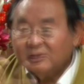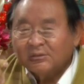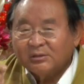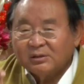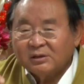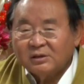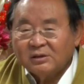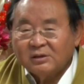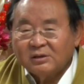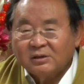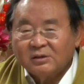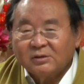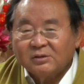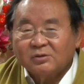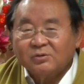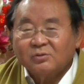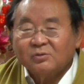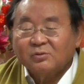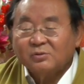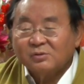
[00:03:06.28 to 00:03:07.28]

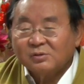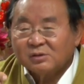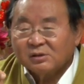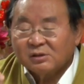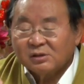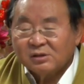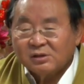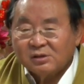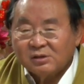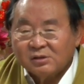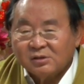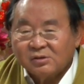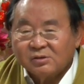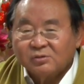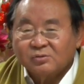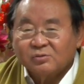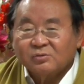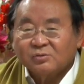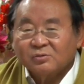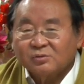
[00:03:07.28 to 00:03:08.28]
Tease you,
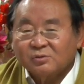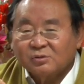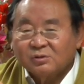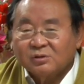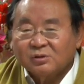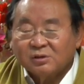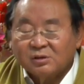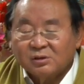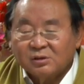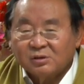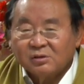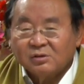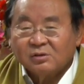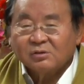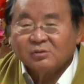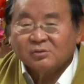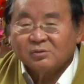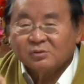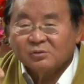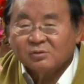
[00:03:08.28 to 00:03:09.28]
tease you, tease
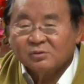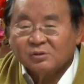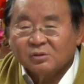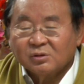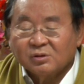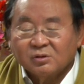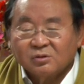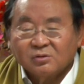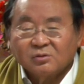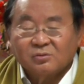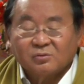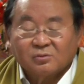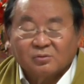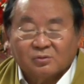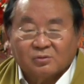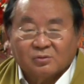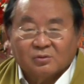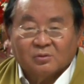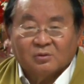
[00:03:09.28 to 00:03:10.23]
you, tease you.